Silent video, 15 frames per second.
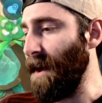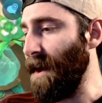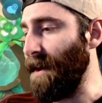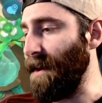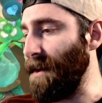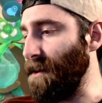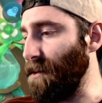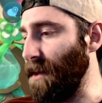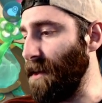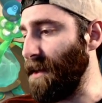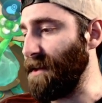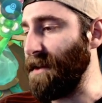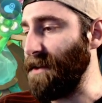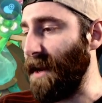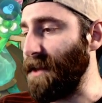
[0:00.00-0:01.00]
And you
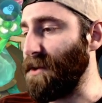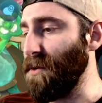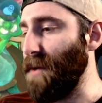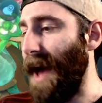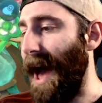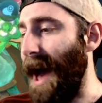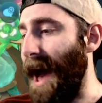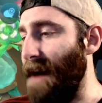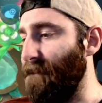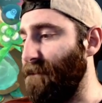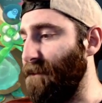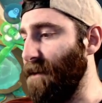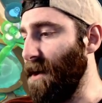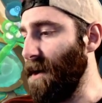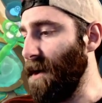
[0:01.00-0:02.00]
can see that I do have,
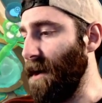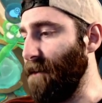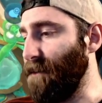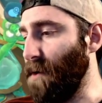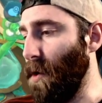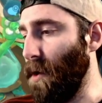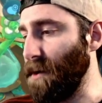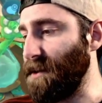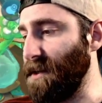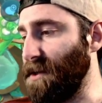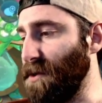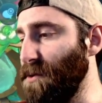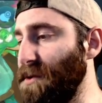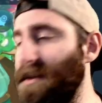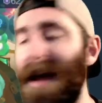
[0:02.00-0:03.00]
of course, a
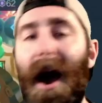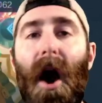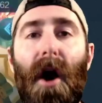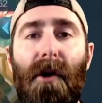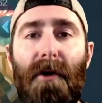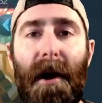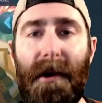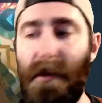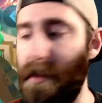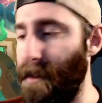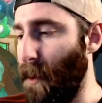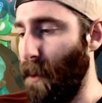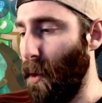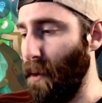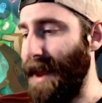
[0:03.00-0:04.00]
2-star Hog Rider on the
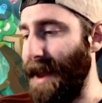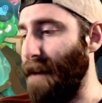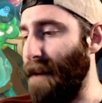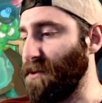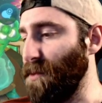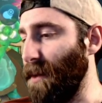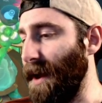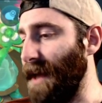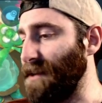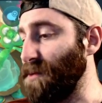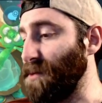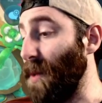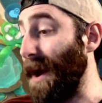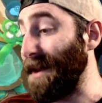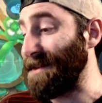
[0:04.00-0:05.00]
board now,
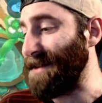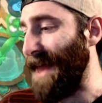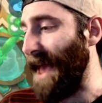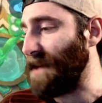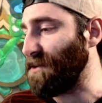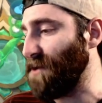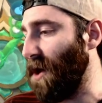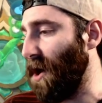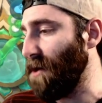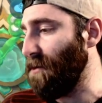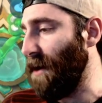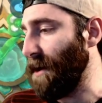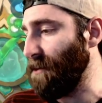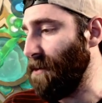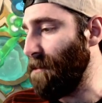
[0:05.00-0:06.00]
as well as an extra Hog
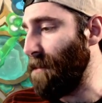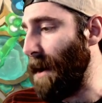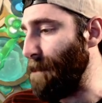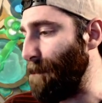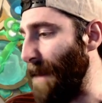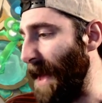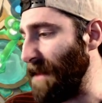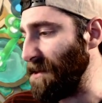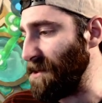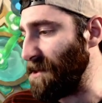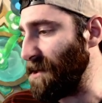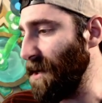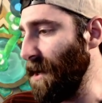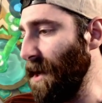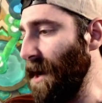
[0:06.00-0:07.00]
Rider on my
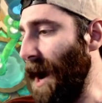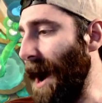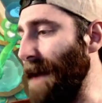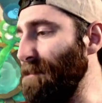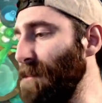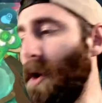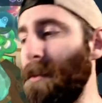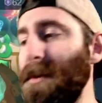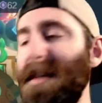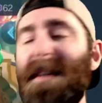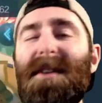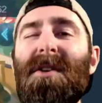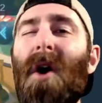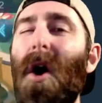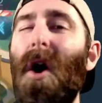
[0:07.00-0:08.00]
bench. I'm
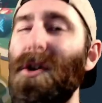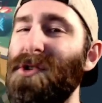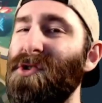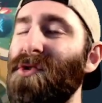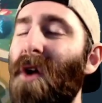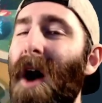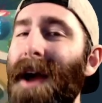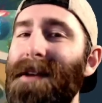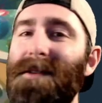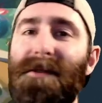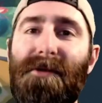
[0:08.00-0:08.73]
normally not trying to